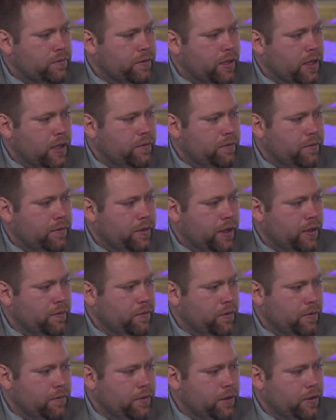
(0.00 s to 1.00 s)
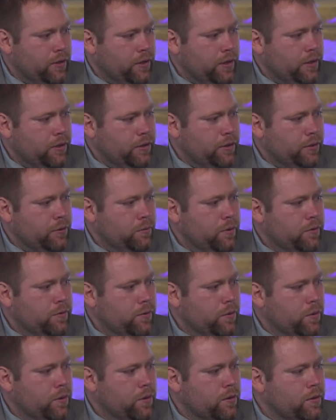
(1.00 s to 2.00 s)
I've never felt led to do
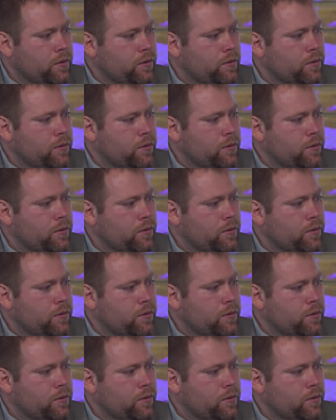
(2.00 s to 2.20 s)
before.